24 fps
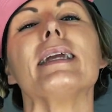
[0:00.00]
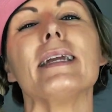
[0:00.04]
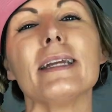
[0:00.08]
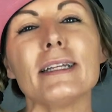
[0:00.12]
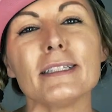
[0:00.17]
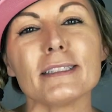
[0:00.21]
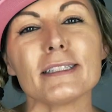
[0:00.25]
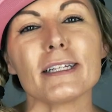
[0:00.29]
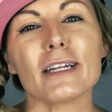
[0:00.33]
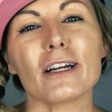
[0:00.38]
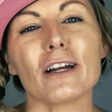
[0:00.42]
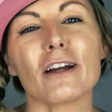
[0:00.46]

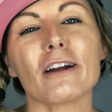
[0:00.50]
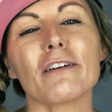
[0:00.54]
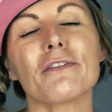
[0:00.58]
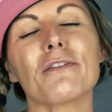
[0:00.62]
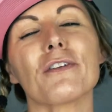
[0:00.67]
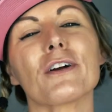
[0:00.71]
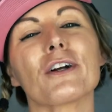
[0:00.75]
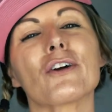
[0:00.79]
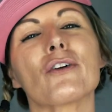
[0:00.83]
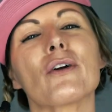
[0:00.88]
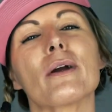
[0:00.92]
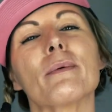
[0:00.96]
easier
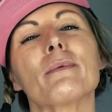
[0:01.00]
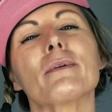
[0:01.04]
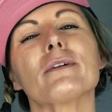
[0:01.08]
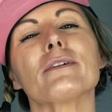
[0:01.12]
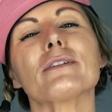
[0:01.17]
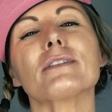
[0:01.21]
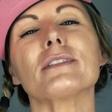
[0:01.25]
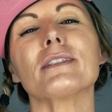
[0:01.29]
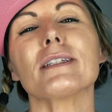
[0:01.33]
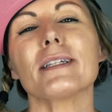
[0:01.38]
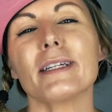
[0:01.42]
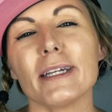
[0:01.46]
for
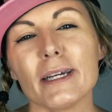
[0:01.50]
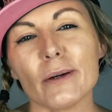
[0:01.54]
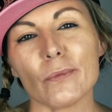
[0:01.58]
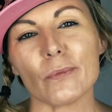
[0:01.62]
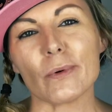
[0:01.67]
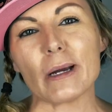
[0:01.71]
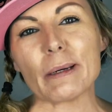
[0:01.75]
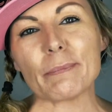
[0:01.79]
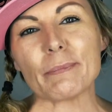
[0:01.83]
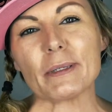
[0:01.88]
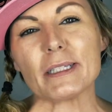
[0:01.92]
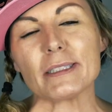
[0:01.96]
criminals to get
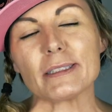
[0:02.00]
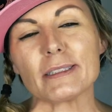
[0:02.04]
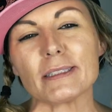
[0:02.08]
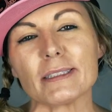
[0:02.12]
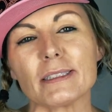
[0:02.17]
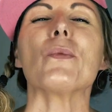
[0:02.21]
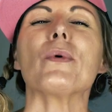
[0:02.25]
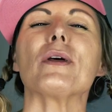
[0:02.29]
weapons.